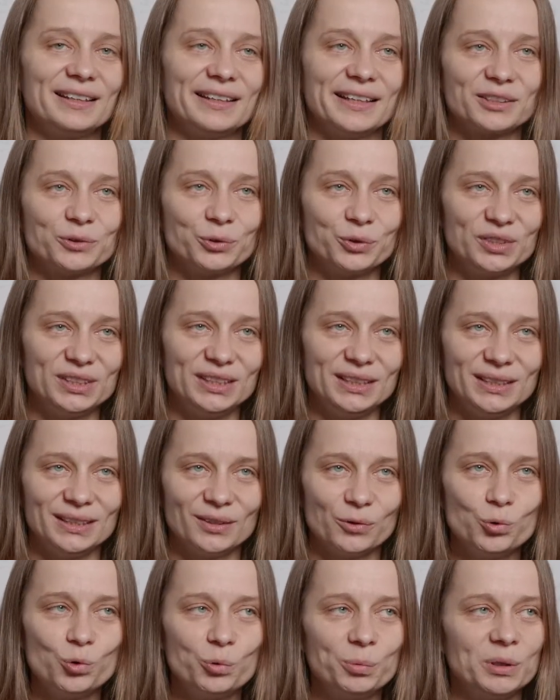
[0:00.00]
like to see
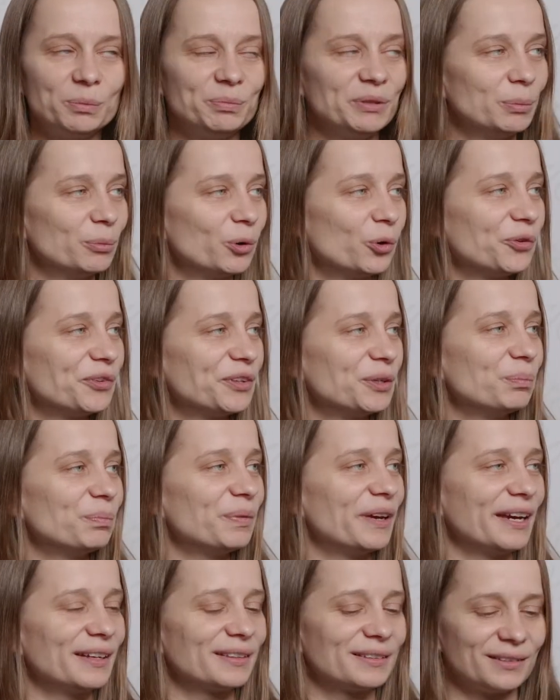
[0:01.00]
who will be most
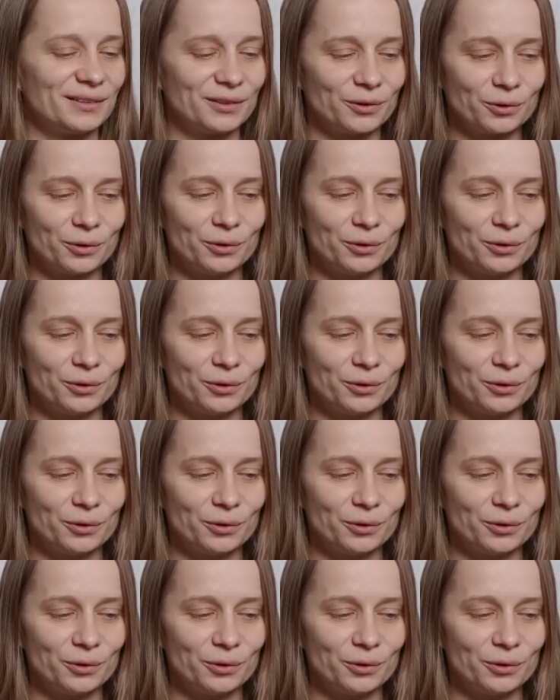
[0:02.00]
impacted,